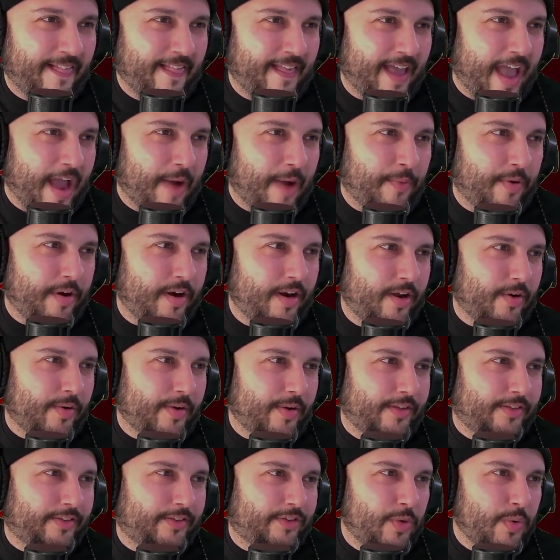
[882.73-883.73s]
And we're going to go
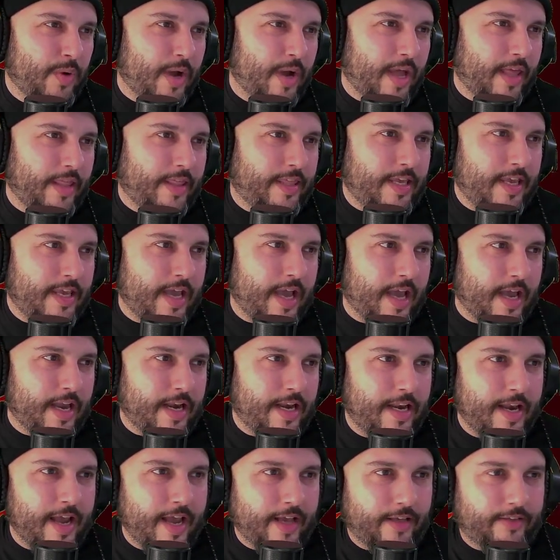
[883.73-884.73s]
into the
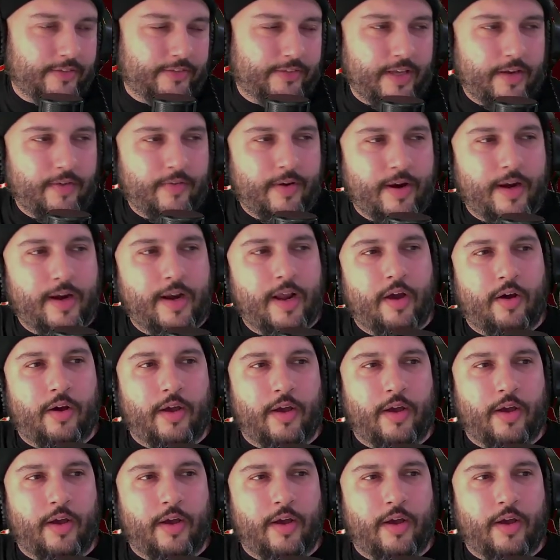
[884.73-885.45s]
next thing right now.